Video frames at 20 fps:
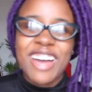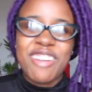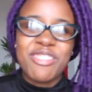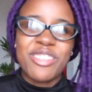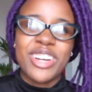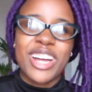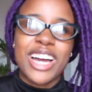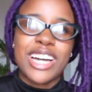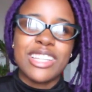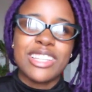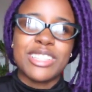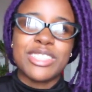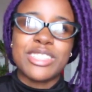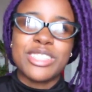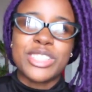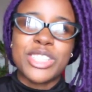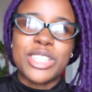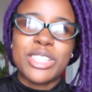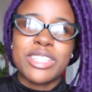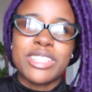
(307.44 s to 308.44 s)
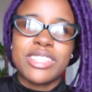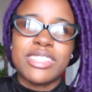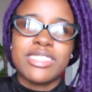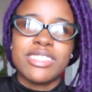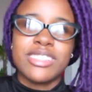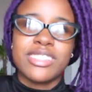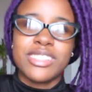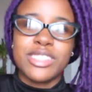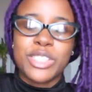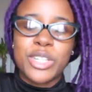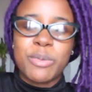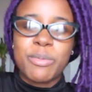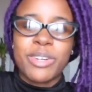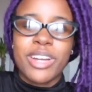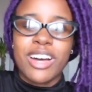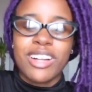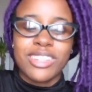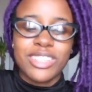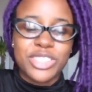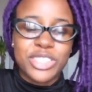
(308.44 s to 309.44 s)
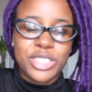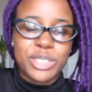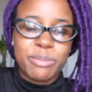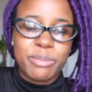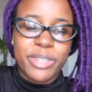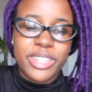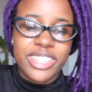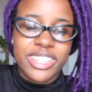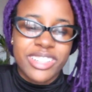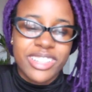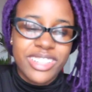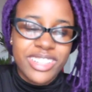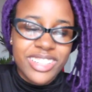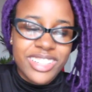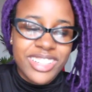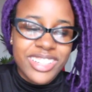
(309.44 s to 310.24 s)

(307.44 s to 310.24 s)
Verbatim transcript: I forgot the, the, the terminology, but